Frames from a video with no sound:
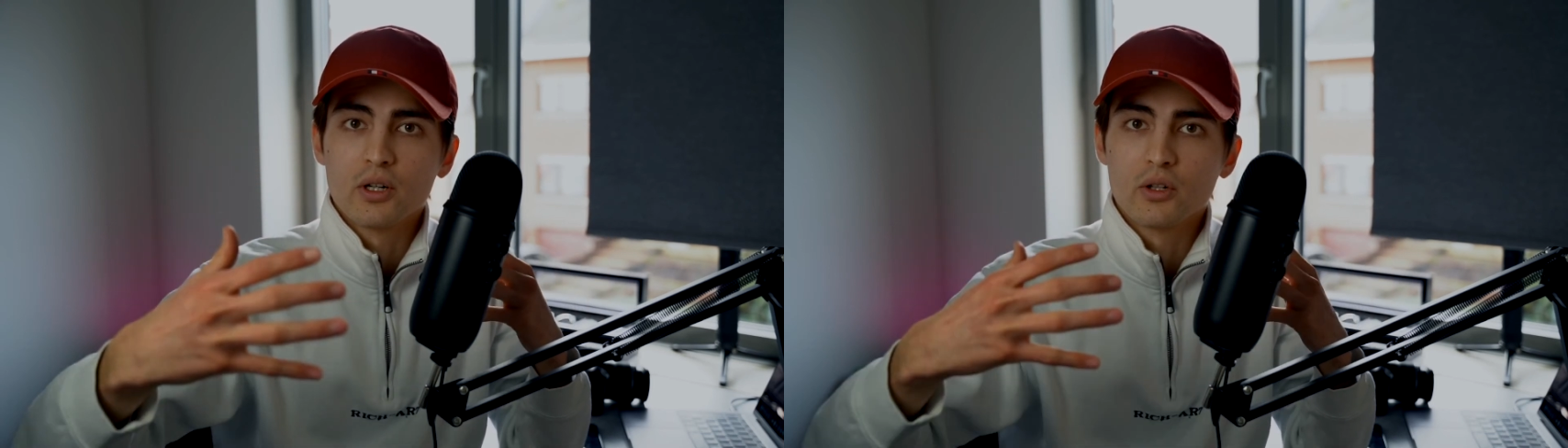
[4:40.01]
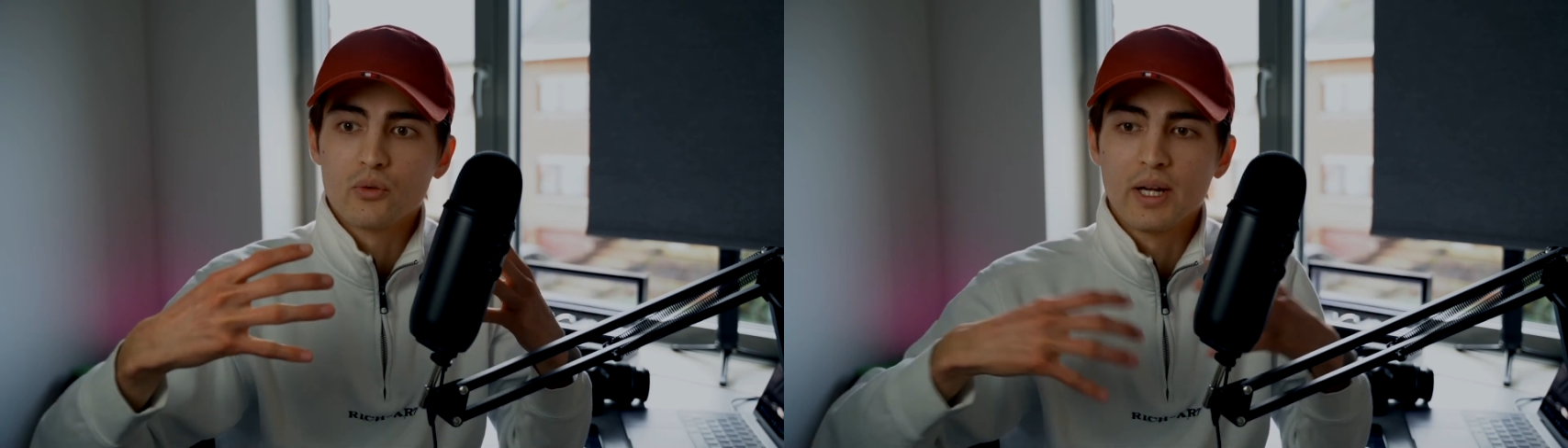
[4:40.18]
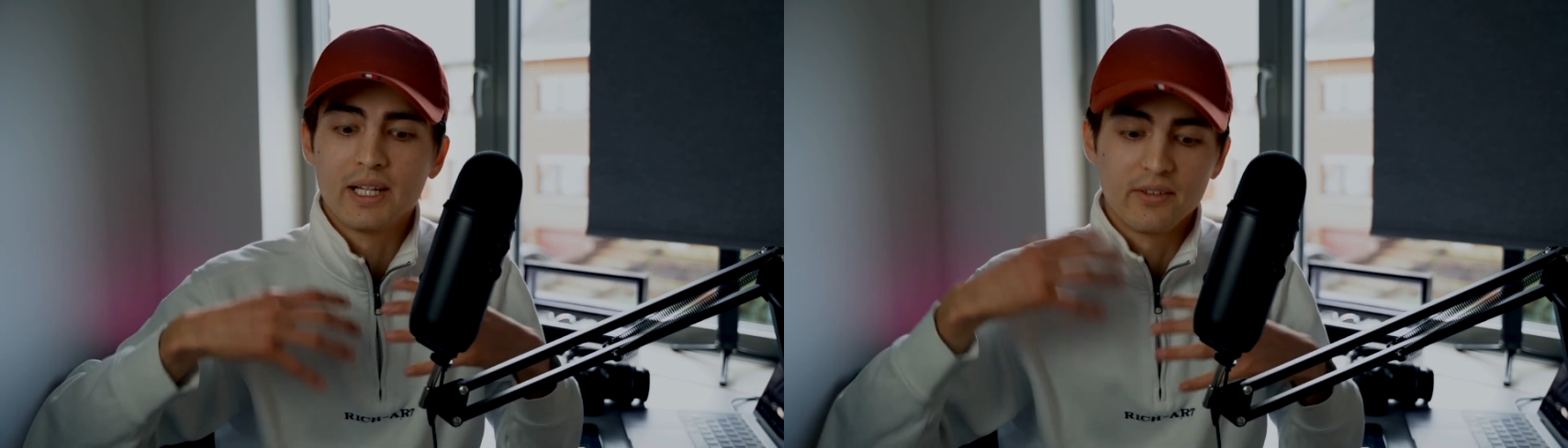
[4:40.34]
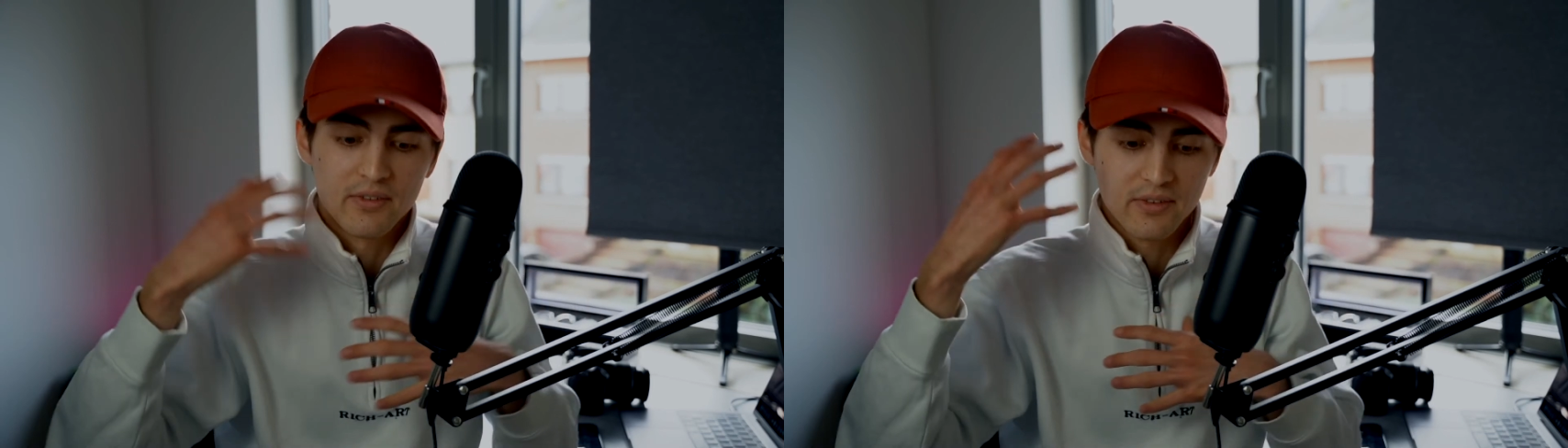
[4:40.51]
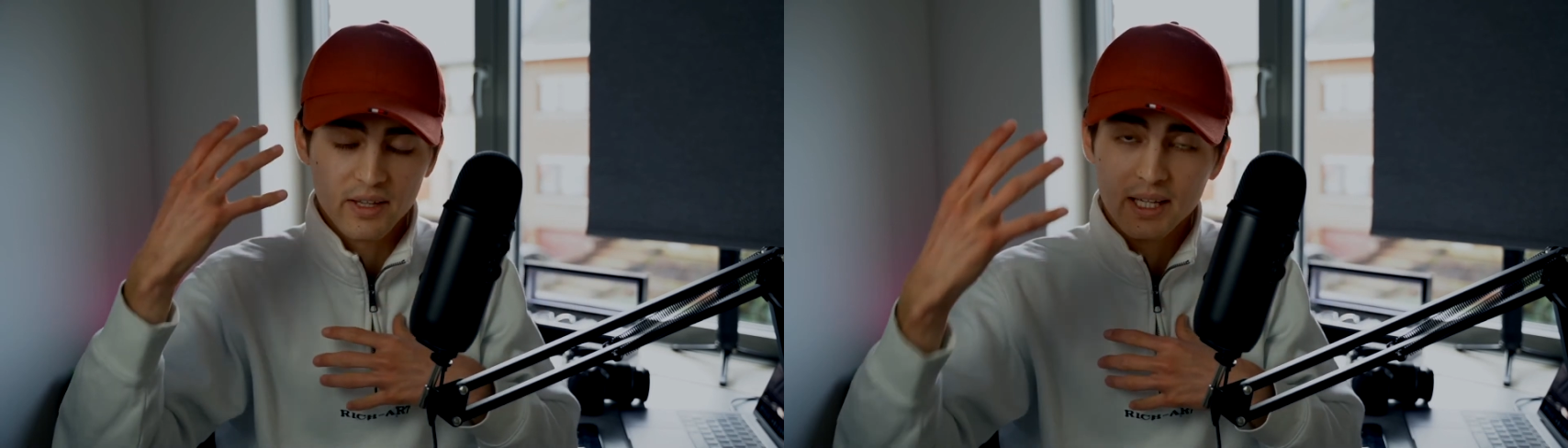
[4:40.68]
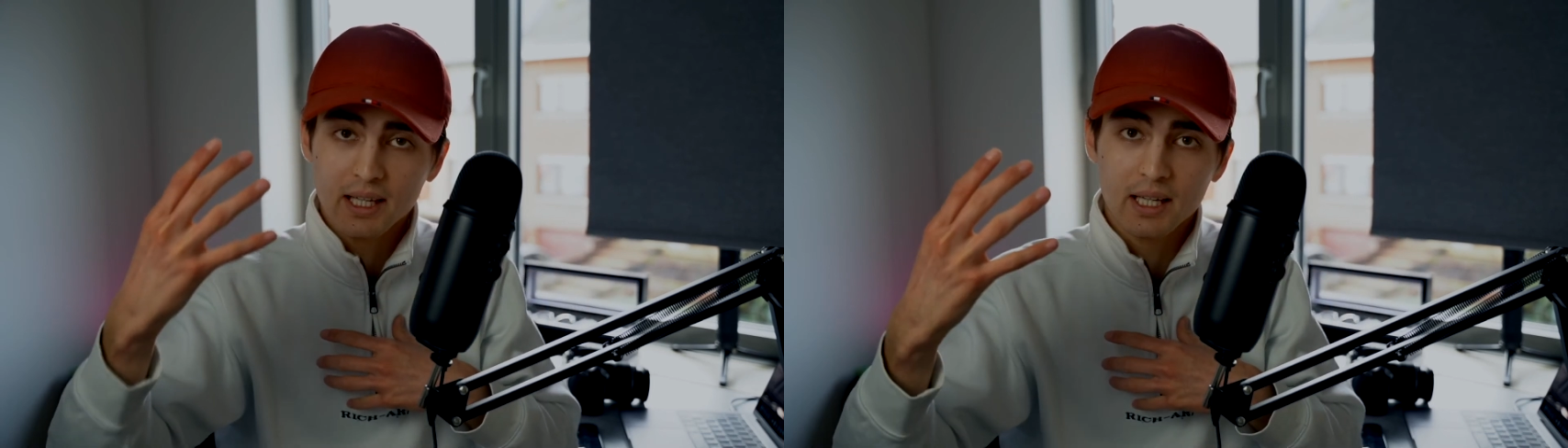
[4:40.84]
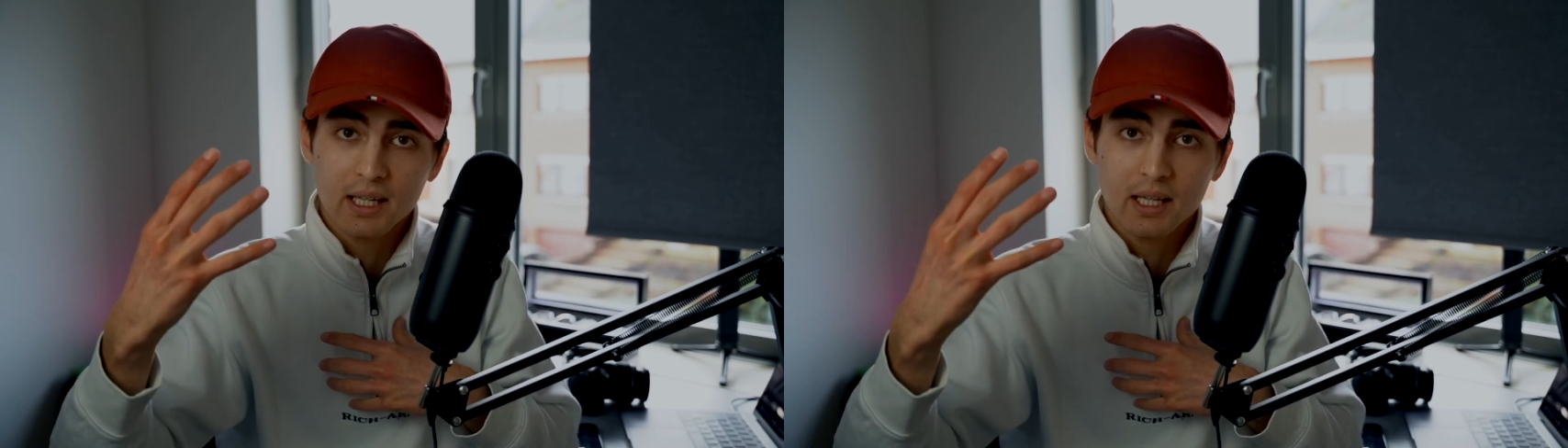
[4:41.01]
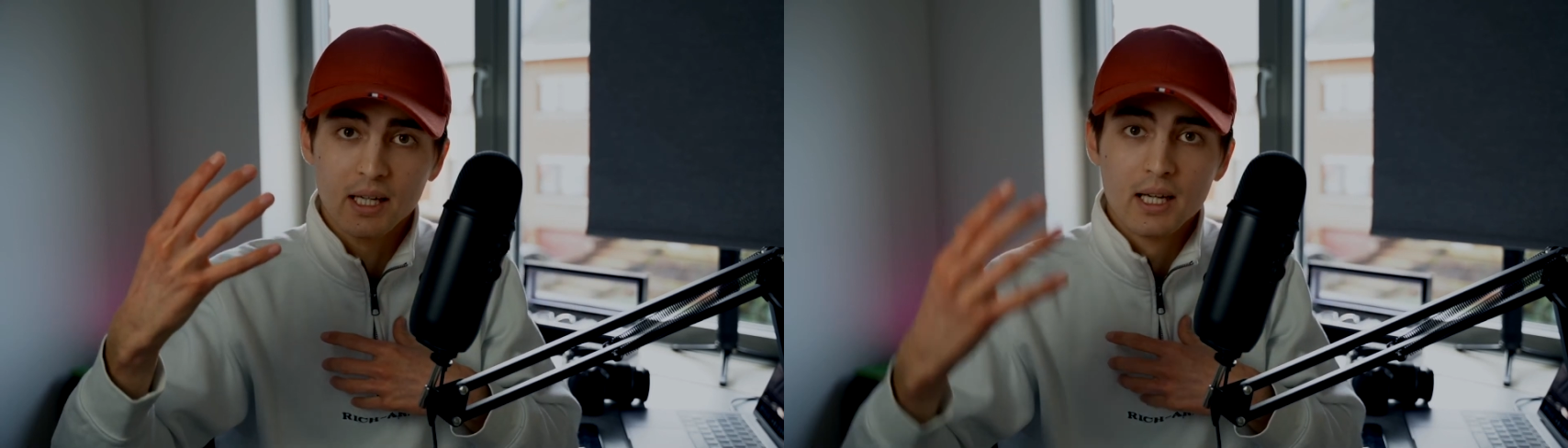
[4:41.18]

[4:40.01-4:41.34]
creative thinking.